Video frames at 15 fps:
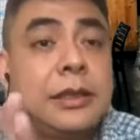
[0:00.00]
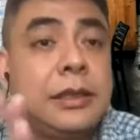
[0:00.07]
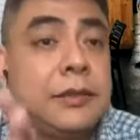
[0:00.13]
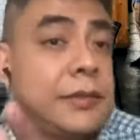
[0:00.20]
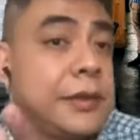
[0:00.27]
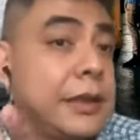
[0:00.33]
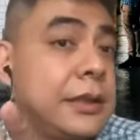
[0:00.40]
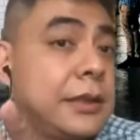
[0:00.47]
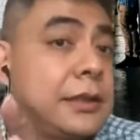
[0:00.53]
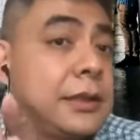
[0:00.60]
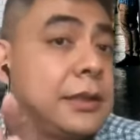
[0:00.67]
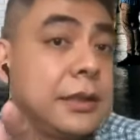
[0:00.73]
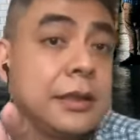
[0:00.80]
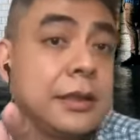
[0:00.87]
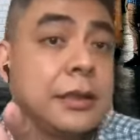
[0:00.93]
Event
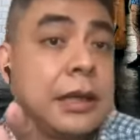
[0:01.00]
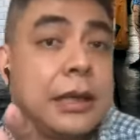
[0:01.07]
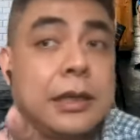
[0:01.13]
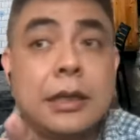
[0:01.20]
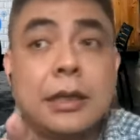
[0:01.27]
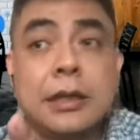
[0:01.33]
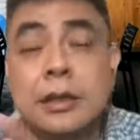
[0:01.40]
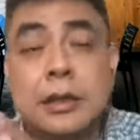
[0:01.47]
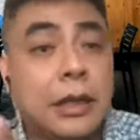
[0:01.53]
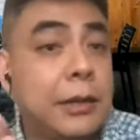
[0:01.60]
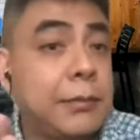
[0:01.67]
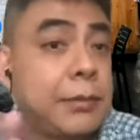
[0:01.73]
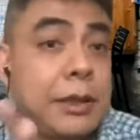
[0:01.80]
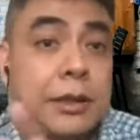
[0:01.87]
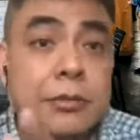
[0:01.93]
here, it can
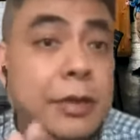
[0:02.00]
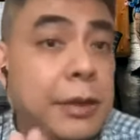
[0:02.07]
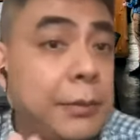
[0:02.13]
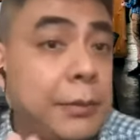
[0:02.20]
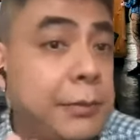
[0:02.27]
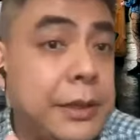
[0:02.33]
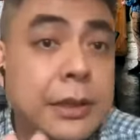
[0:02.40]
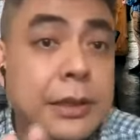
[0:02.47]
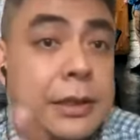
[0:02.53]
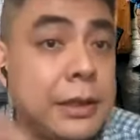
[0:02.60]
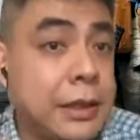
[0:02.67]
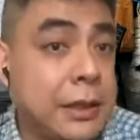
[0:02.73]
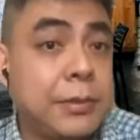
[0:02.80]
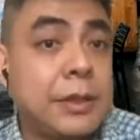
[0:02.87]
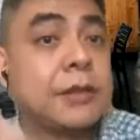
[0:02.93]
be webinar,
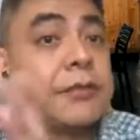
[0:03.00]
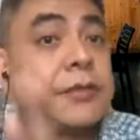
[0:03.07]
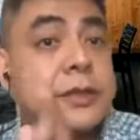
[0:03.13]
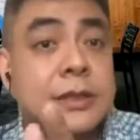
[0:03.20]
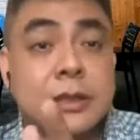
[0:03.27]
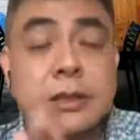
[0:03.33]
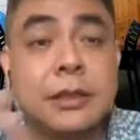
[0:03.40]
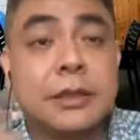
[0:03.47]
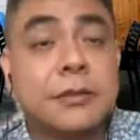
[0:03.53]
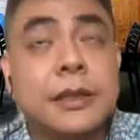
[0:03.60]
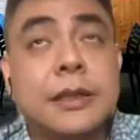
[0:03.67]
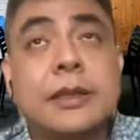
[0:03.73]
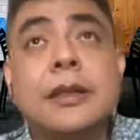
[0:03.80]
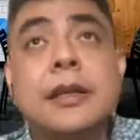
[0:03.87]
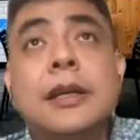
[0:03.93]
it can be a physical event.
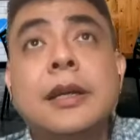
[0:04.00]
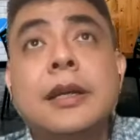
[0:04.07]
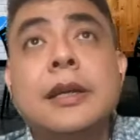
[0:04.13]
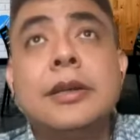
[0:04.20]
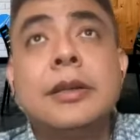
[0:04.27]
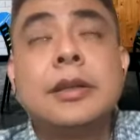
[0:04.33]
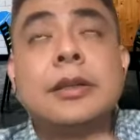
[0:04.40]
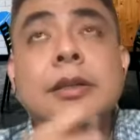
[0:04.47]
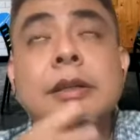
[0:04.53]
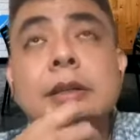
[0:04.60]
You're not